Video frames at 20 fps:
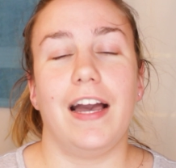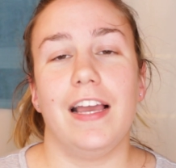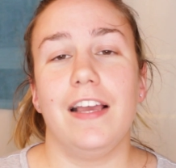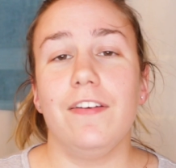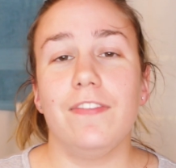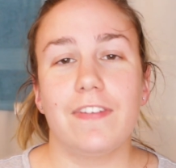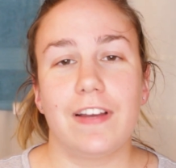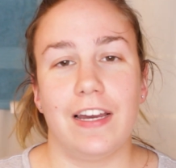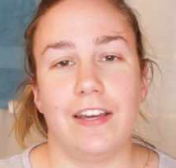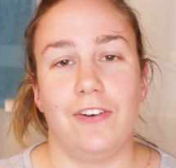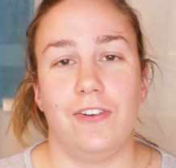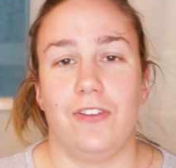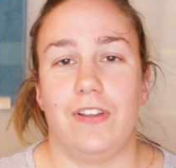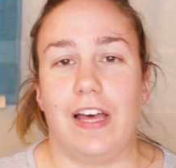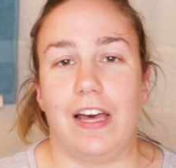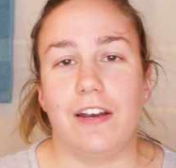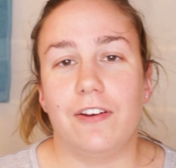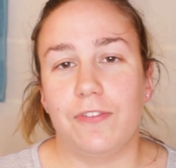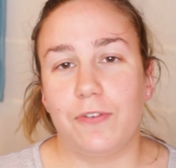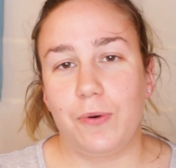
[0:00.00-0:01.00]
I've gotten a
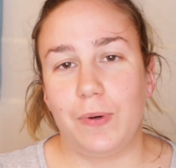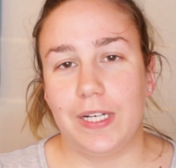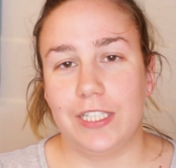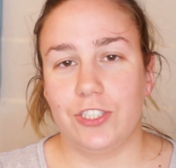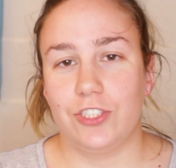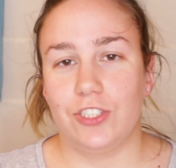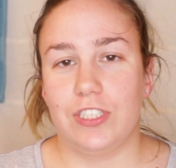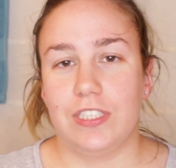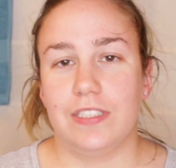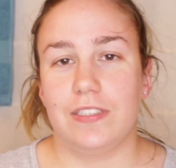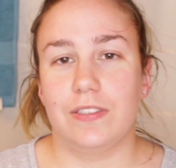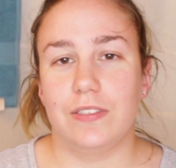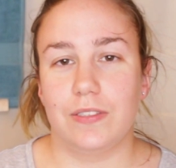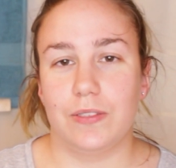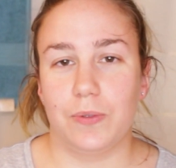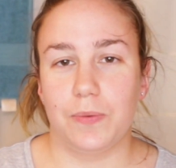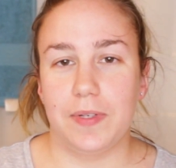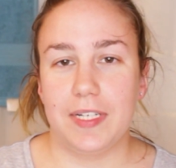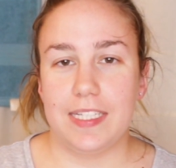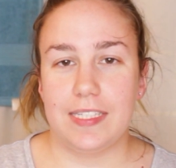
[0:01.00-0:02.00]
lot of questions
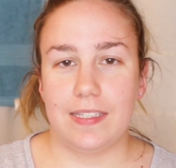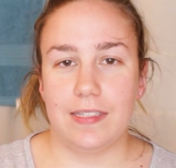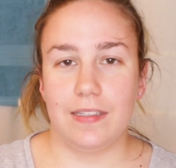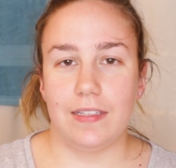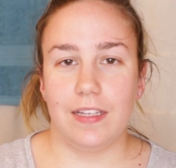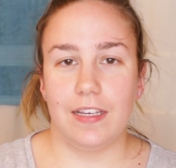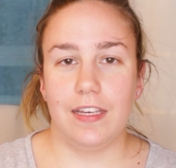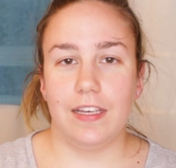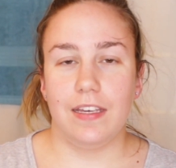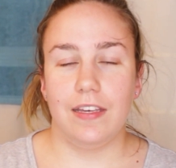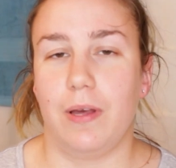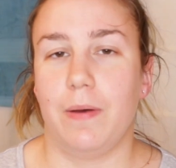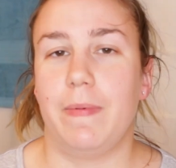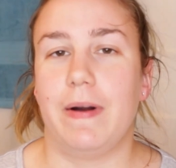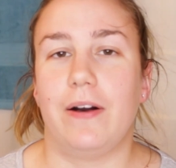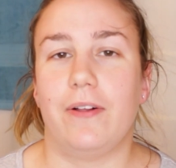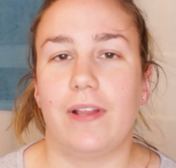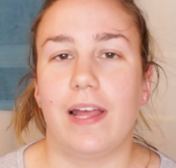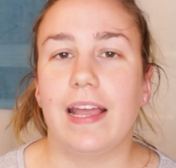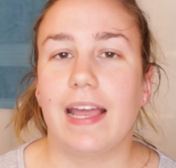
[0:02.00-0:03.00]
recently
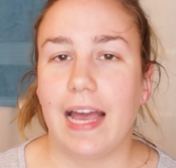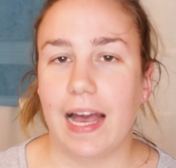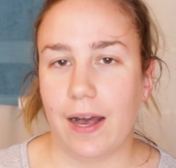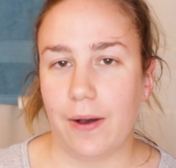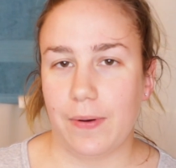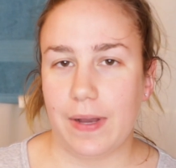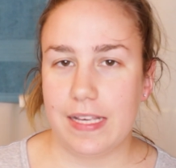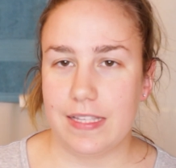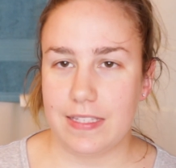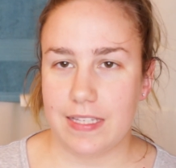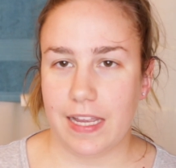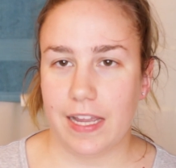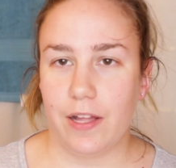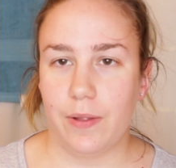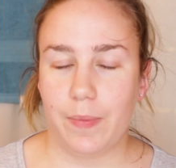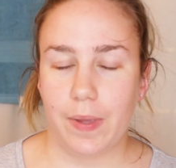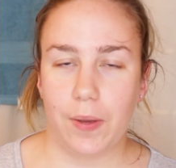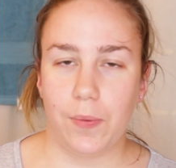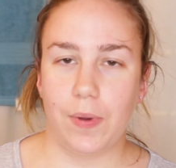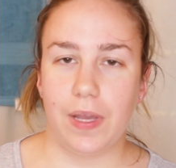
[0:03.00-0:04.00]
about like how I style
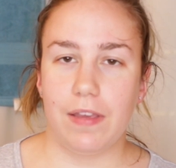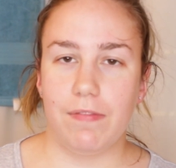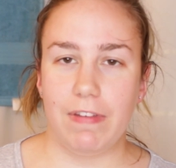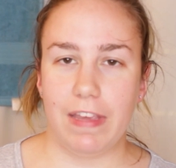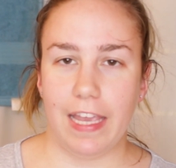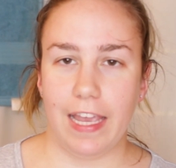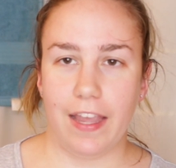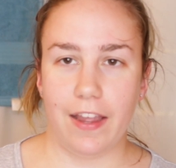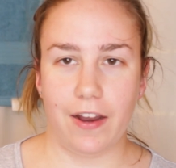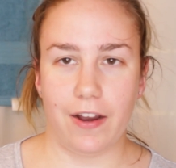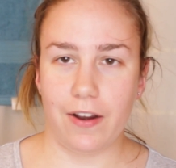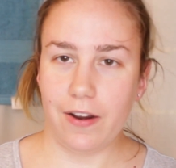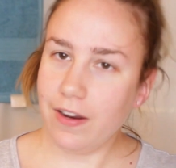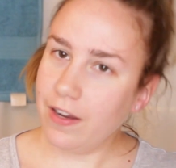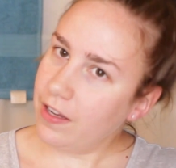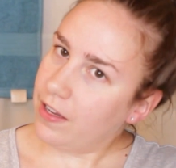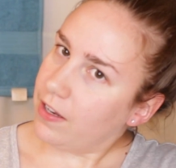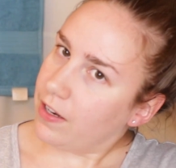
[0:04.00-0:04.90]
my wavy hair.